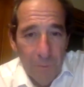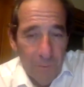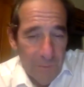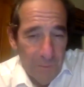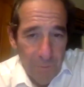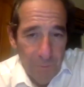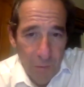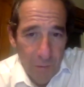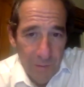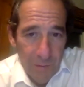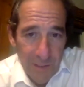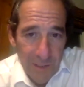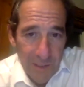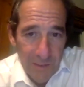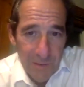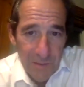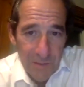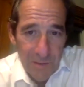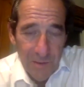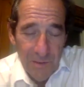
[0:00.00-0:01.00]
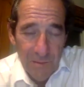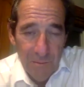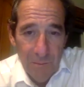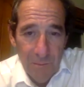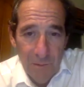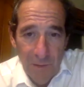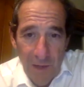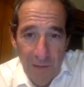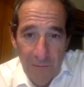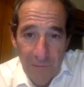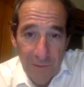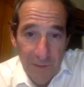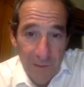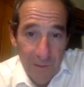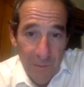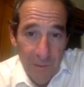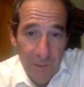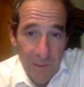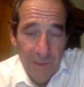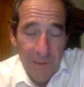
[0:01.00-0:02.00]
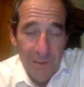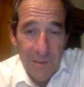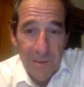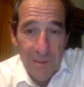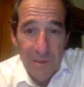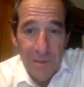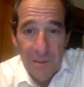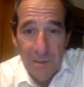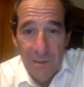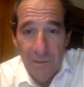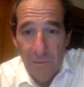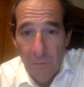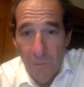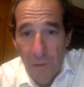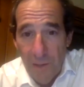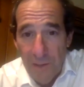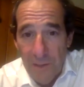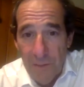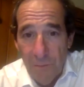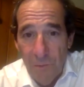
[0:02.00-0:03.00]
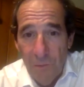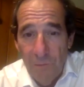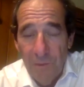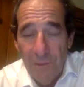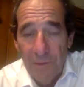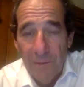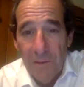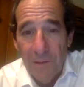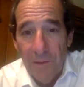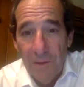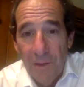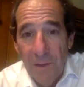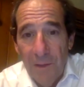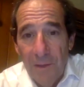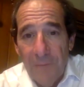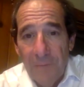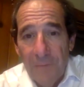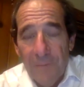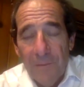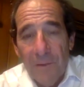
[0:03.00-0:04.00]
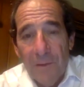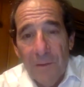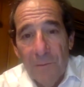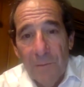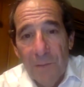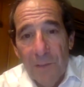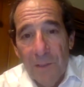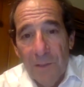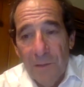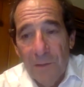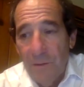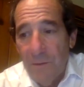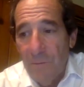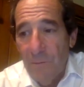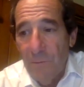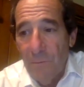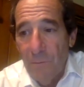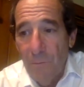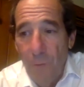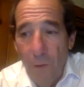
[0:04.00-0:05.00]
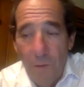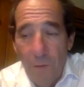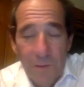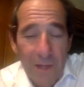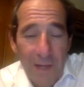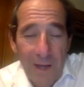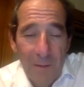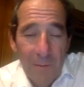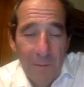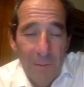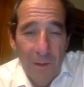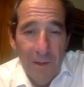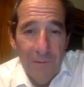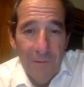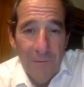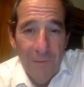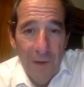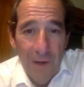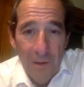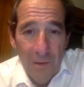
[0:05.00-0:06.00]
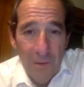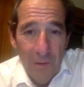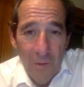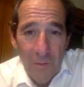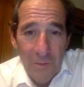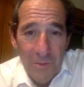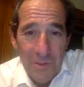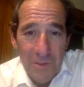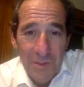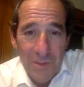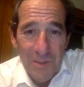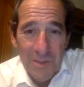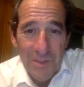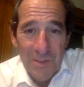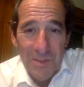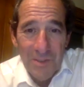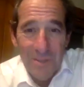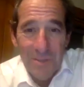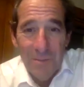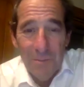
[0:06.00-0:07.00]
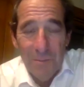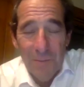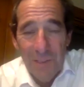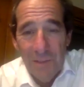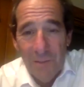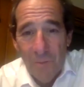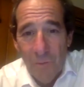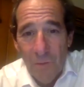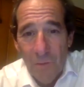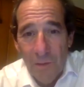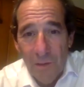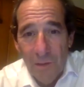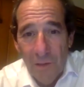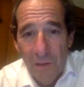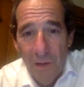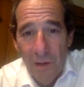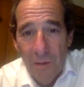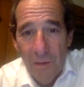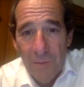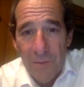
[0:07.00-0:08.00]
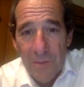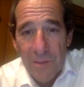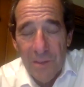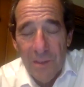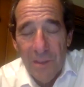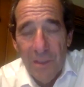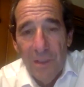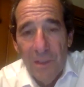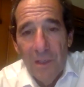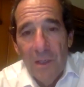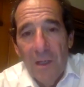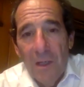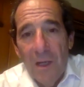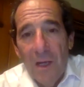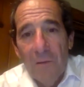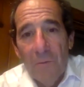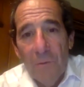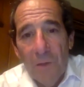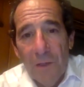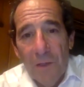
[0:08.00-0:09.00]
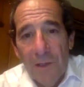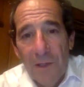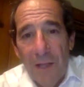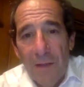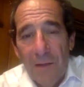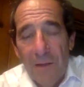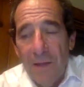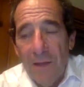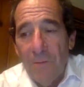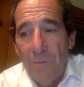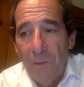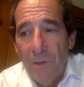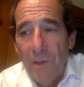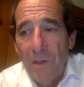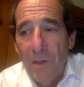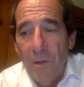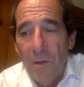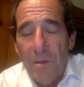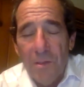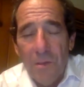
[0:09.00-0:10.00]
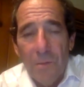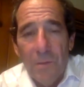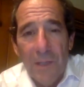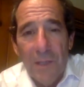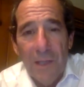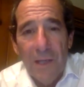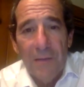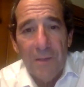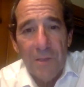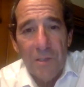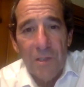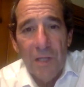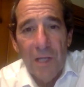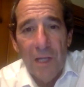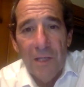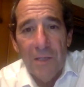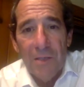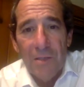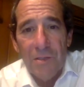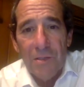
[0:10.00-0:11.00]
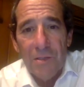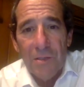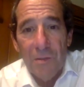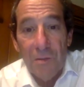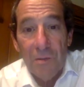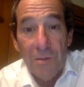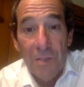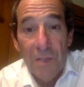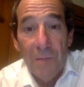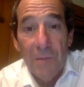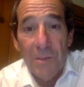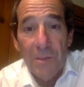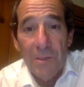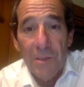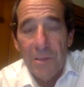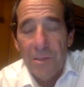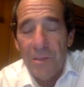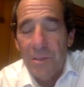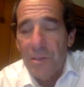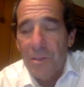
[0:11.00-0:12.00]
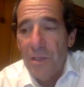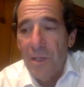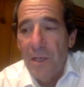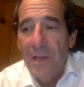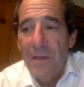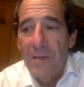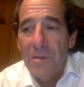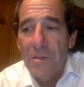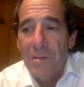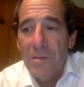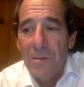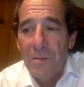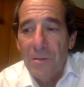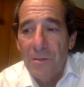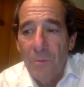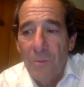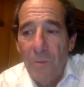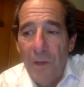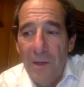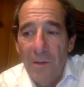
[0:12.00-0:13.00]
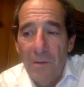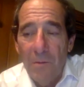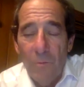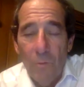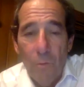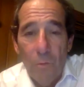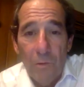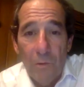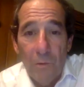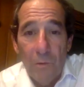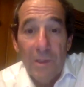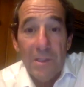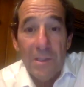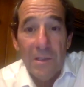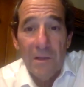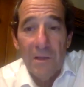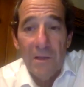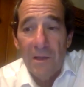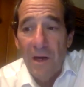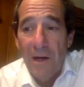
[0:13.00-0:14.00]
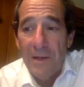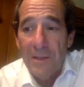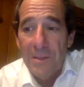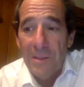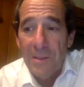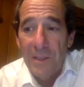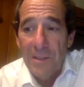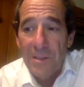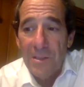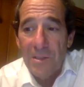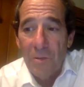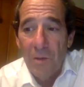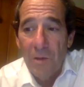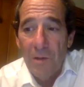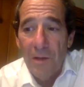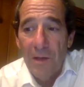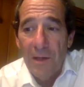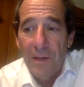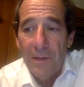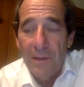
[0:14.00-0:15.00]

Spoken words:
protesters and African Americans in the civil rights movement being mowed down by fire hoses, beaten with clubs. And really that really also began to change, those images changed the way the rest of the United States saw that.